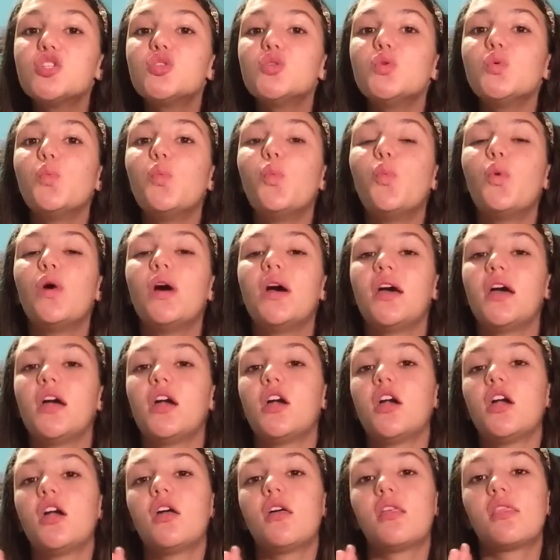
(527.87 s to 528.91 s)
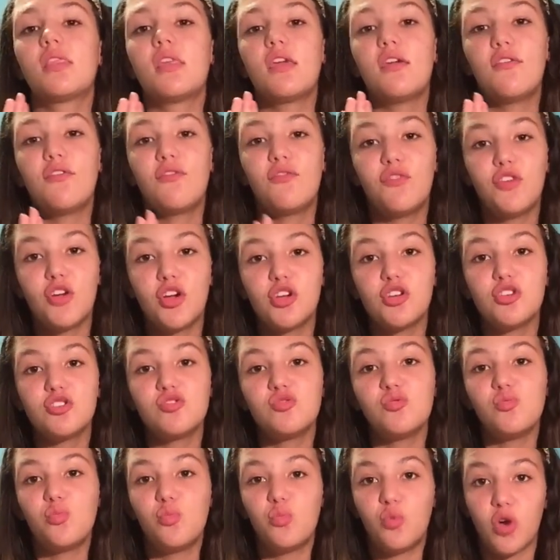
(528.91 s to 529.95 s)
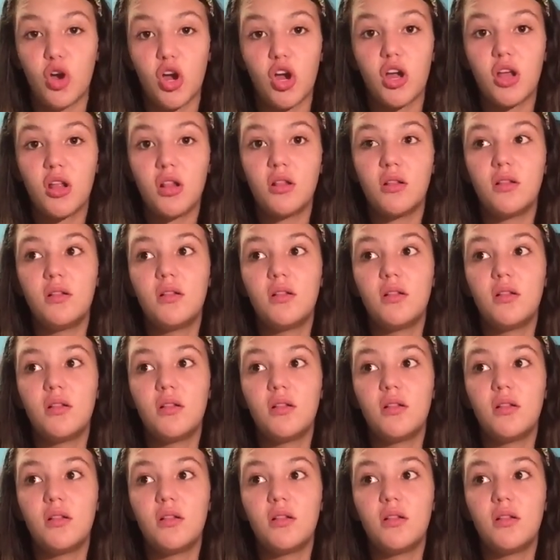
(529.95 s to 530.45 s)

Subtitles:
to where they first were.